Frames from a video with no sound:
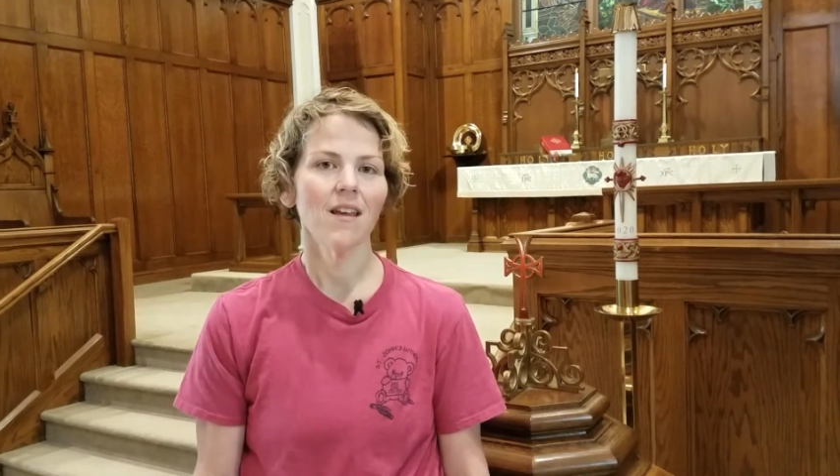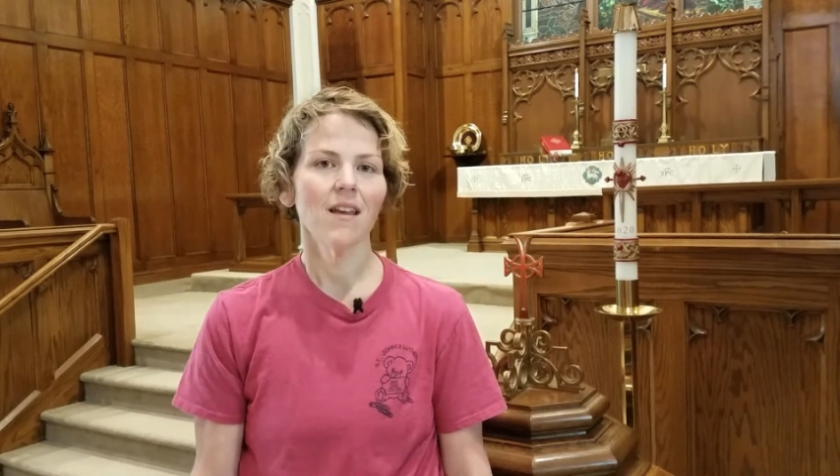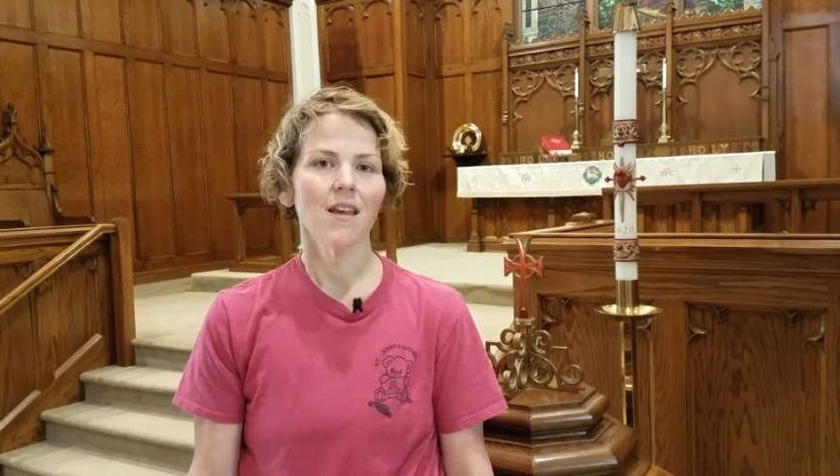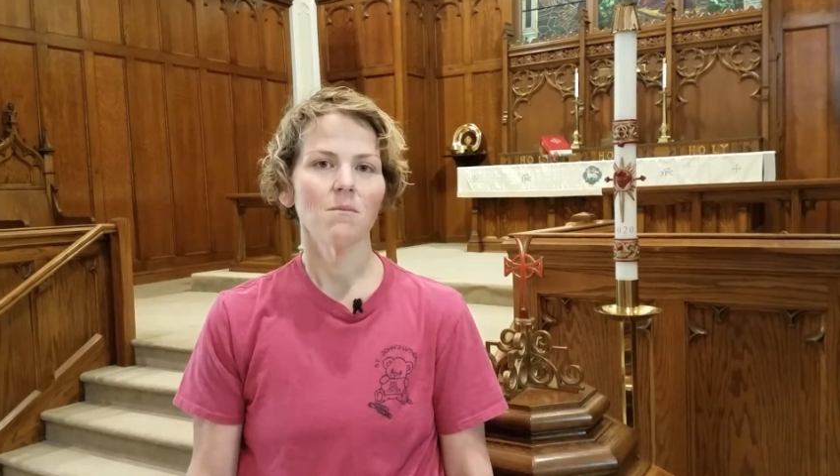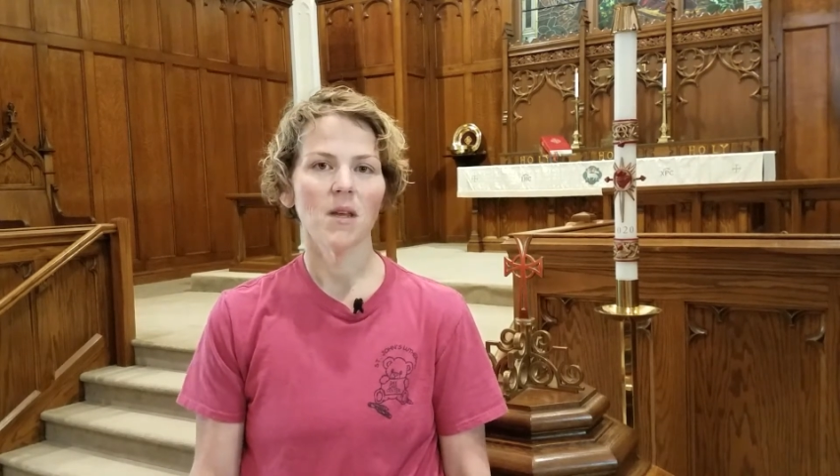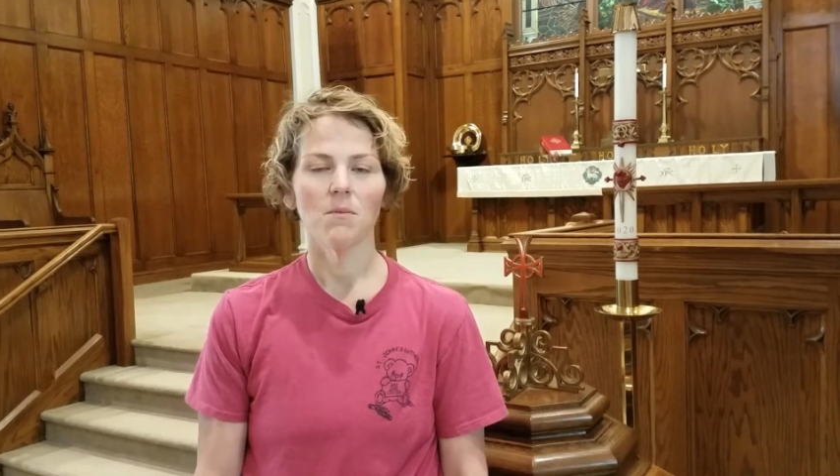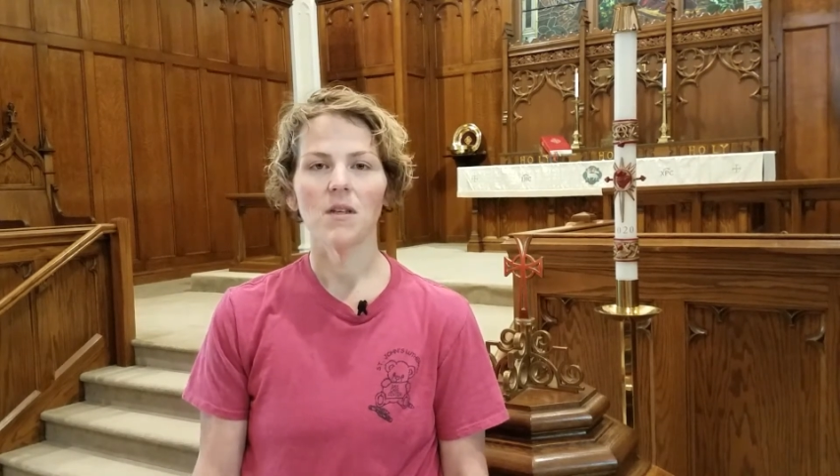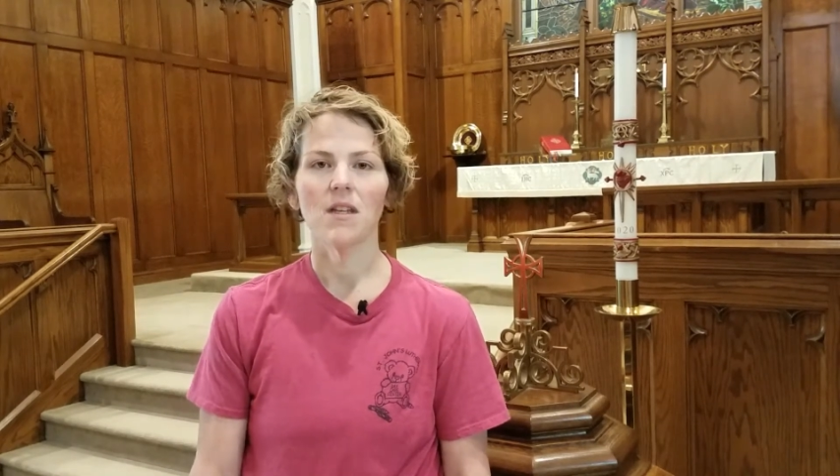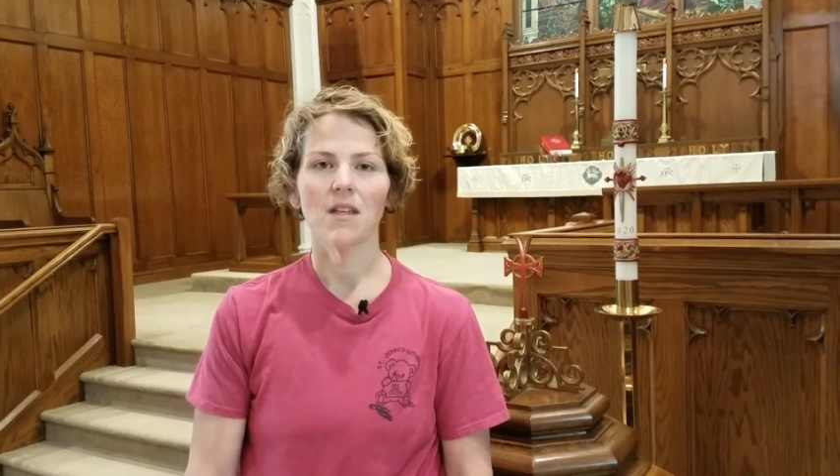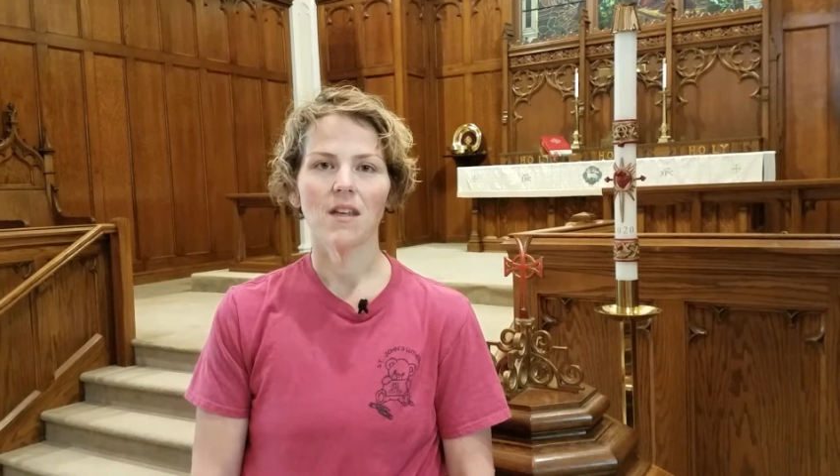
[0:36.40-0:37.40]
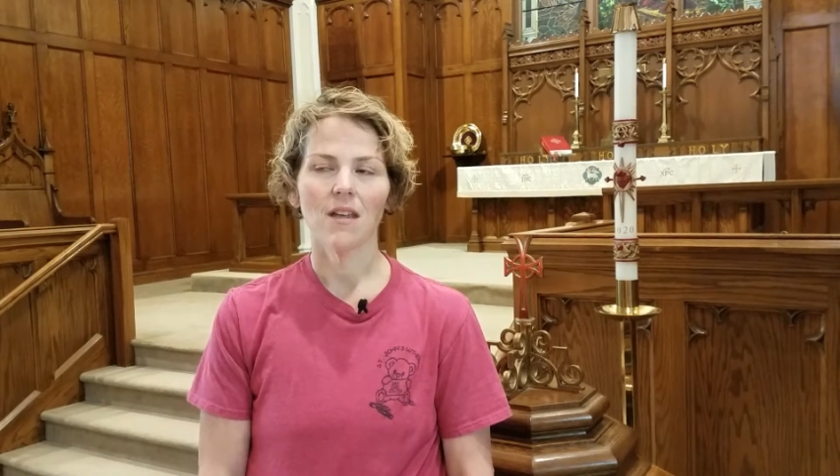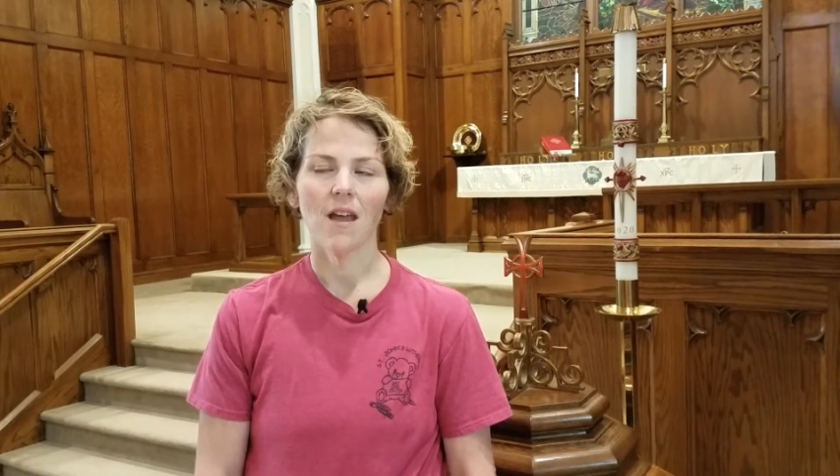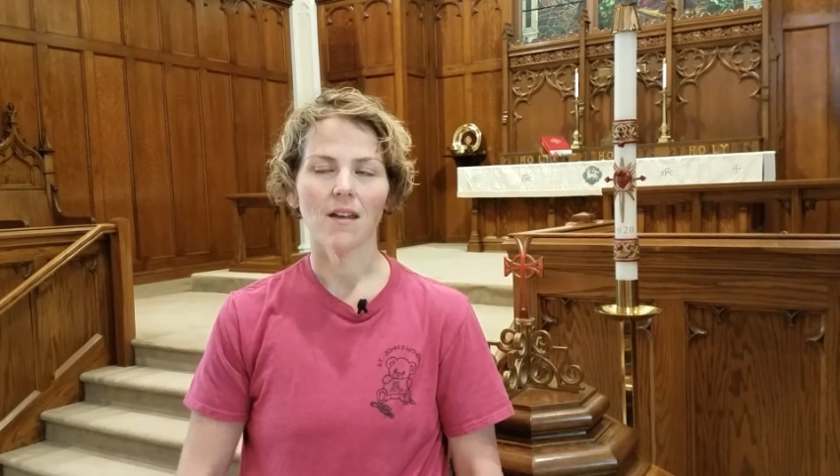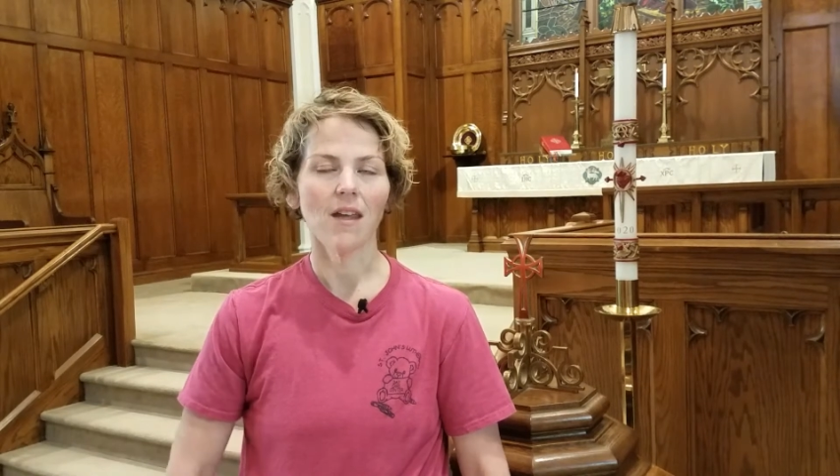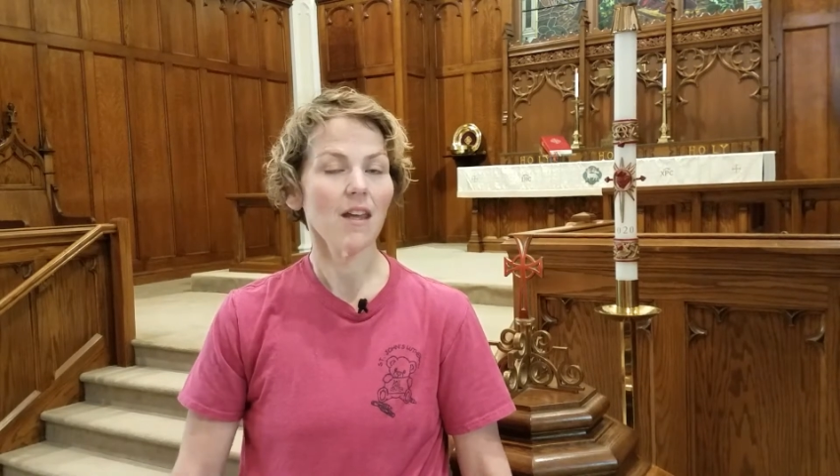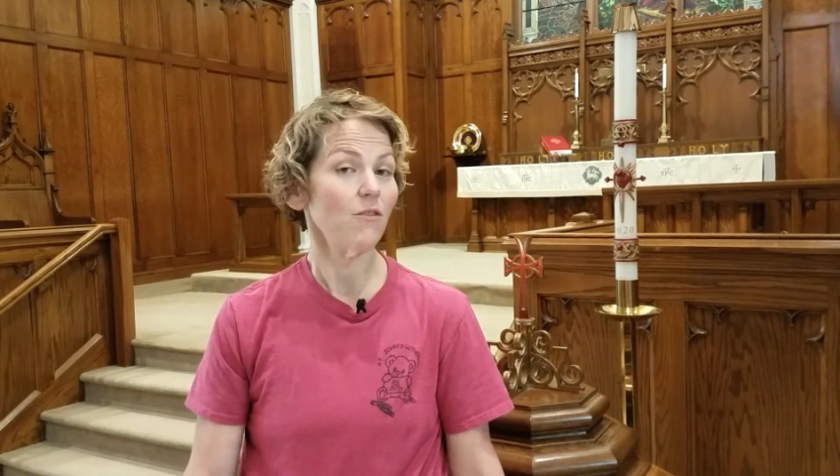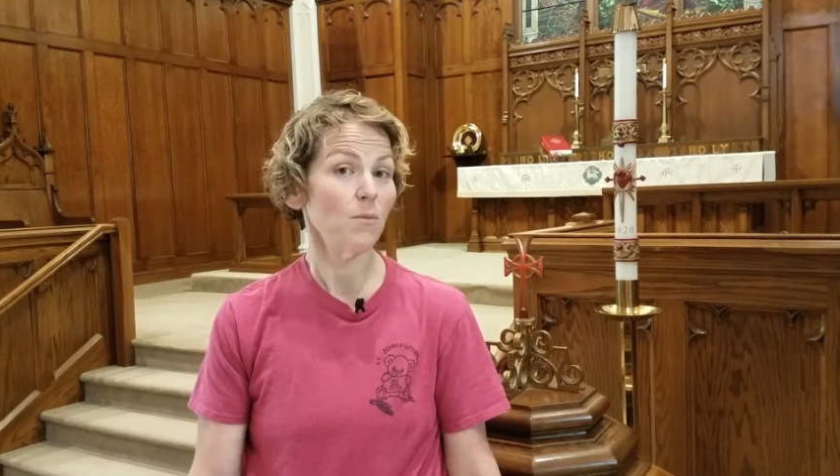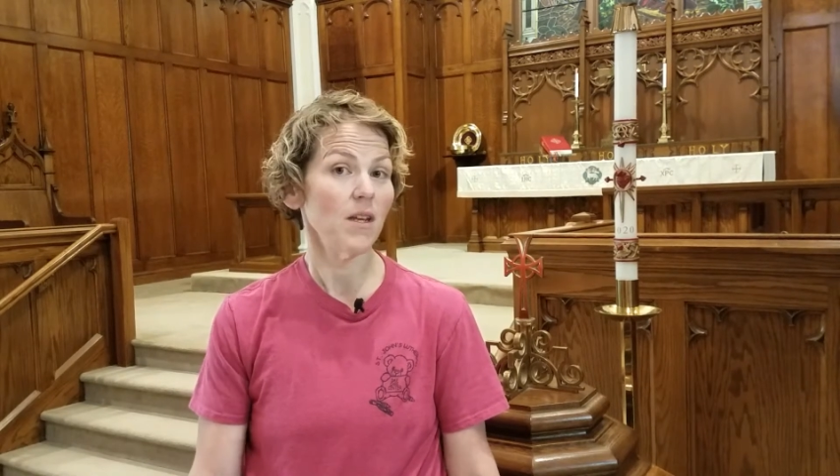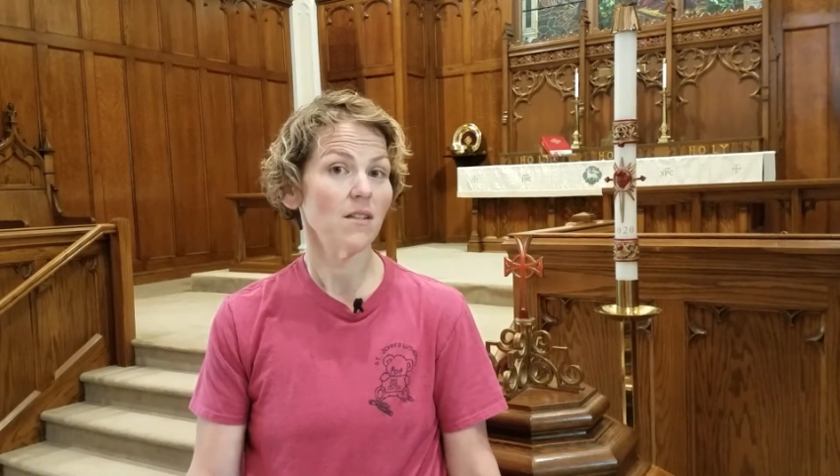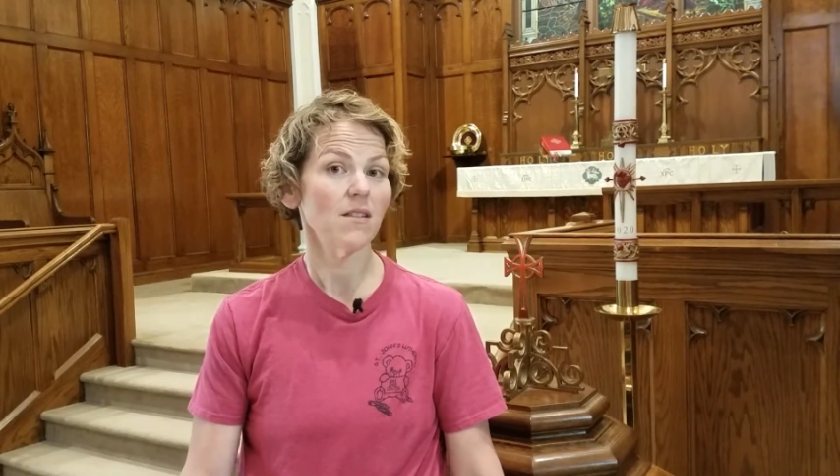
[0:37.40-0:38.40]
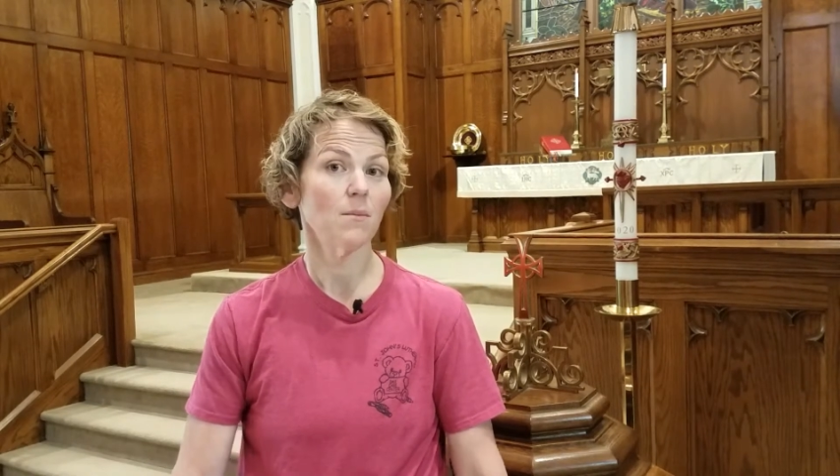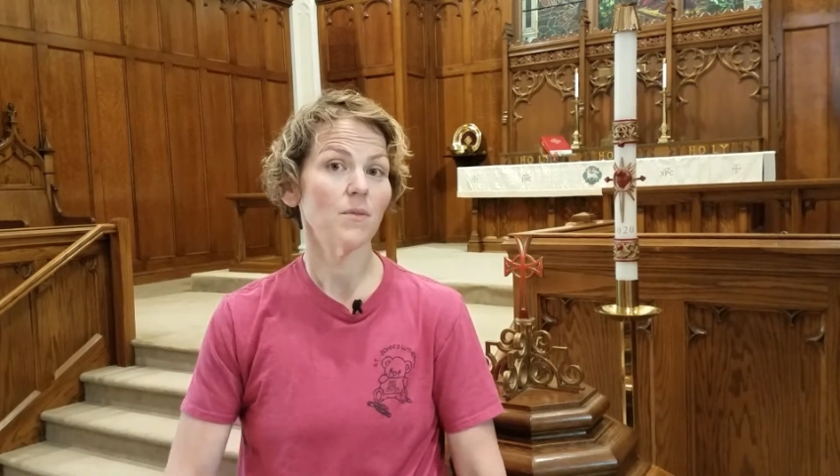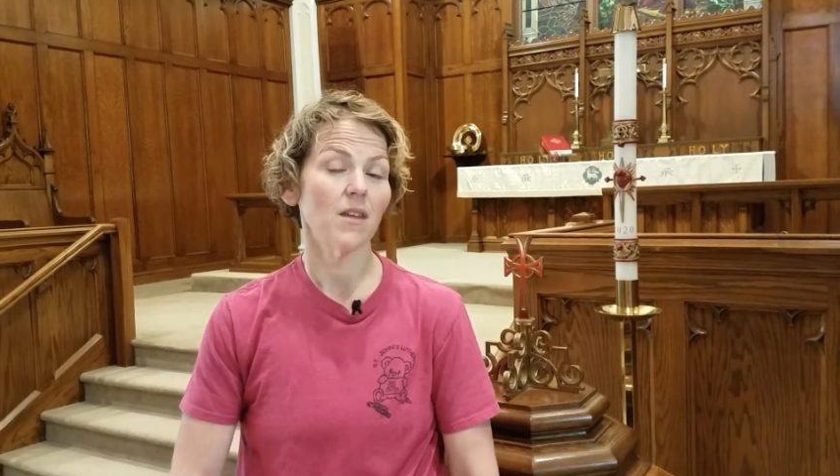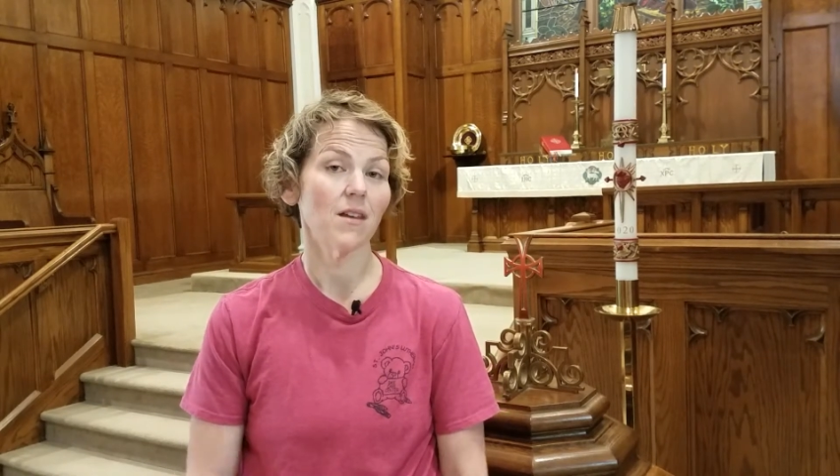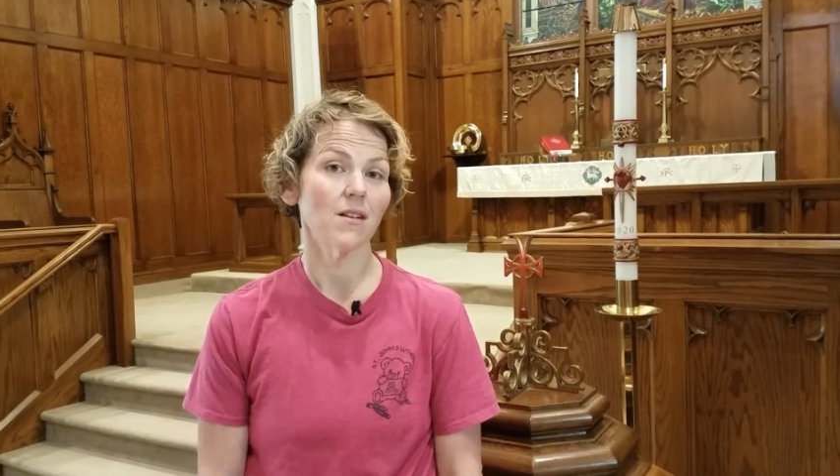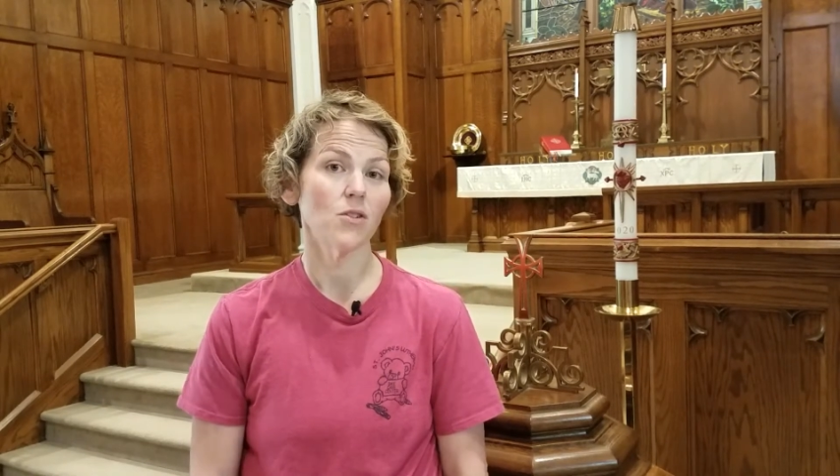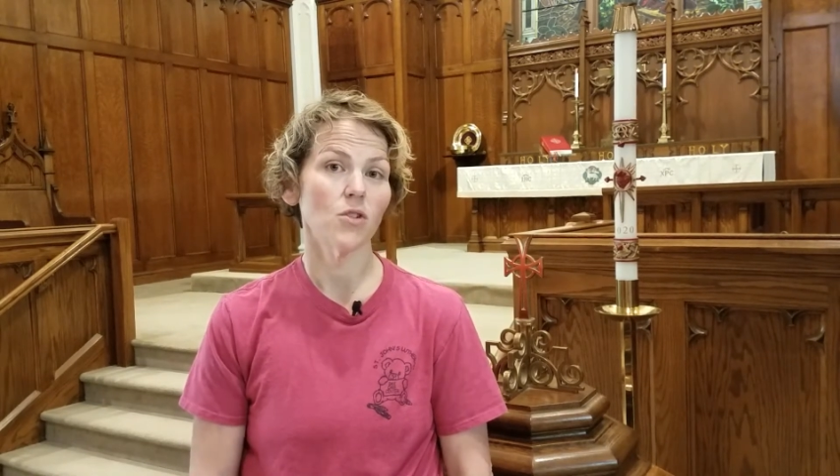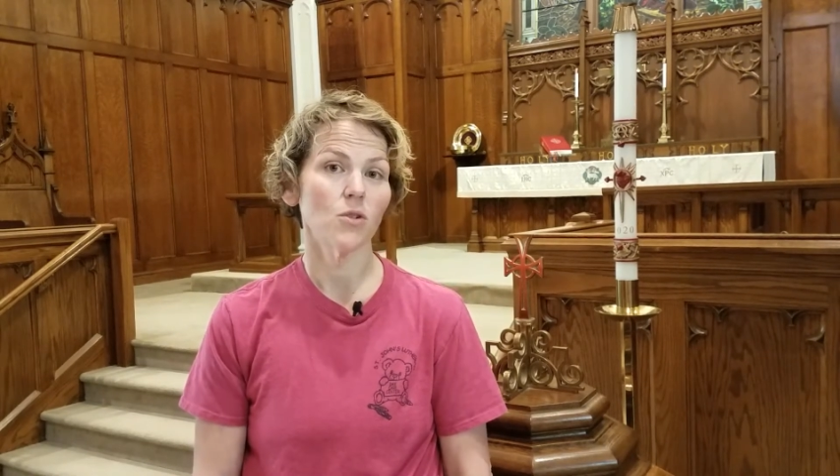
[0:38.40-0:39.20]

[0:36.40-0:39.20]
it made me and gave me something